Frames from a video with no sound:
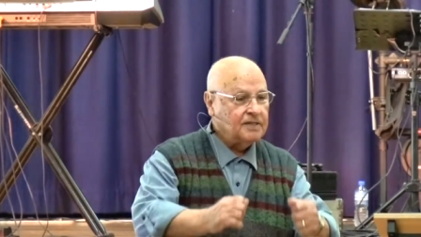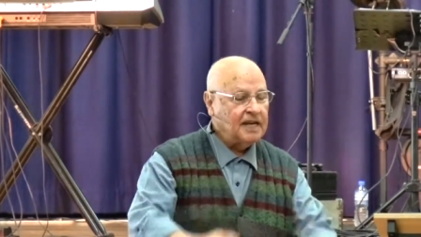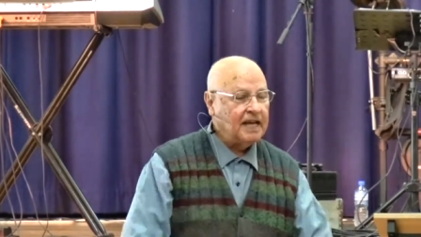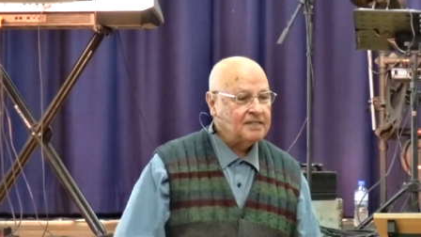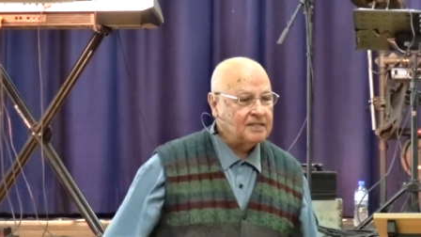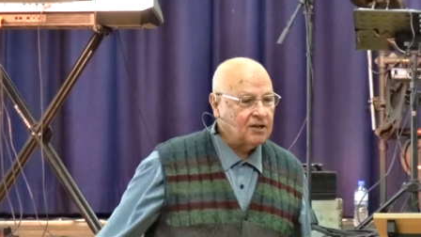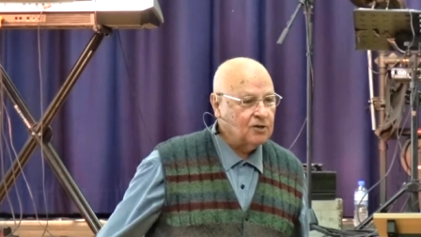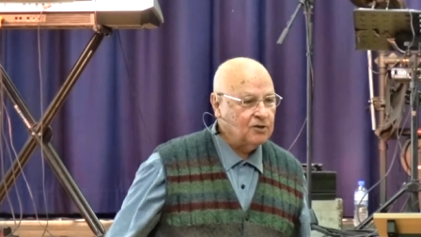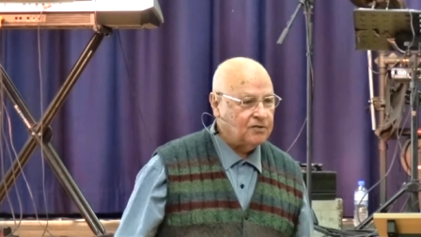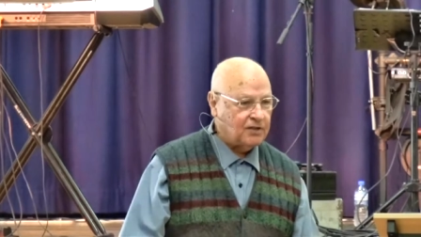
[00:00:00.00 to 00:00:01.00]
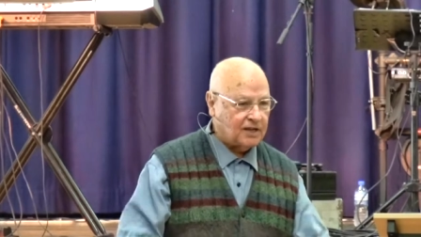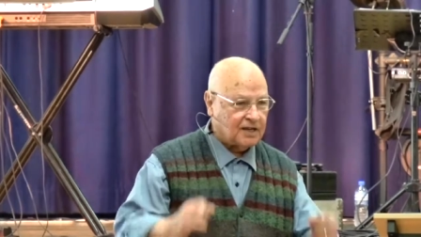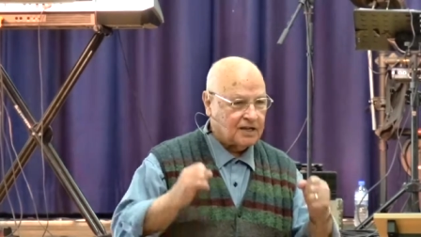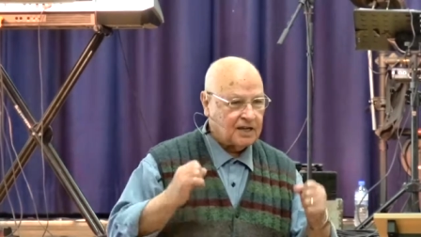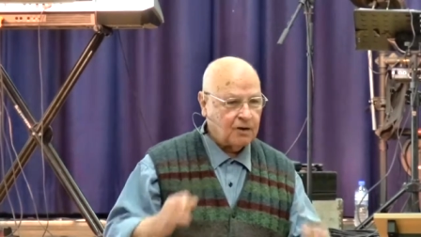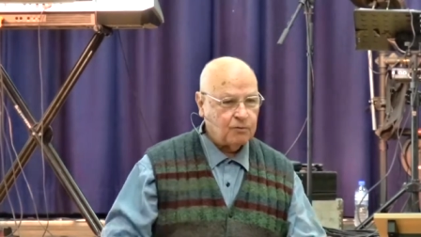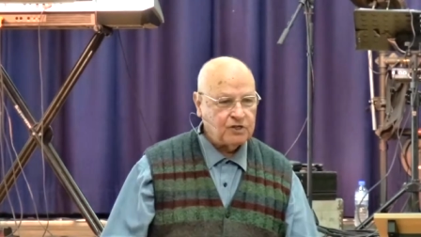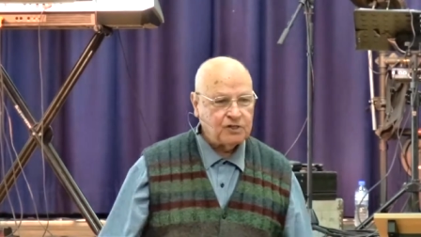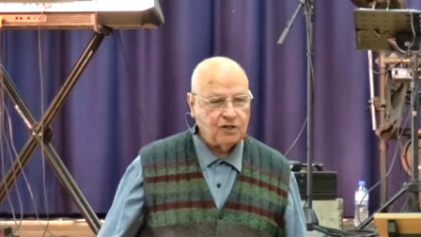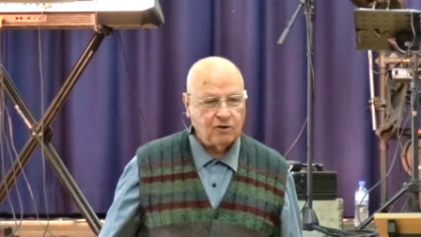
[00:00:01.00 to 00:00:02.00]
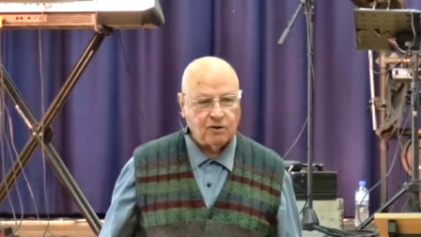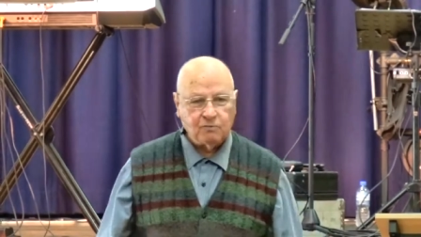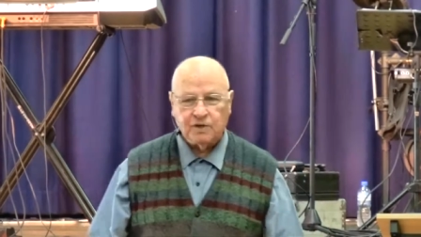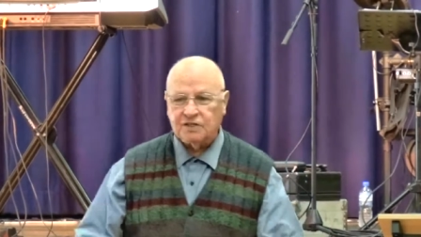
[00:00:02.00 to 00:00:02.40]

That's a good thing. I wish the Lord